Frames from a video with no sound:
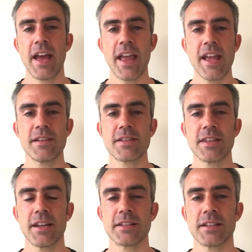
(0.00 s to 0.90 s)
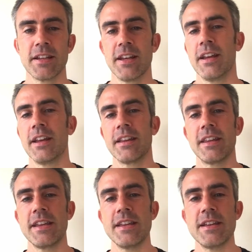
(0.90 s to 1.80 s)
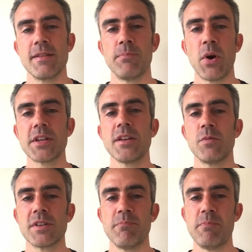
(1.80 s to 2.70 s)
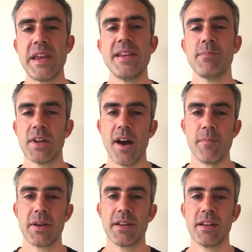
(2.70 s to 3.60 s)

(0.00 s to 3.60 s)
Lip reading: is that the body was beamed up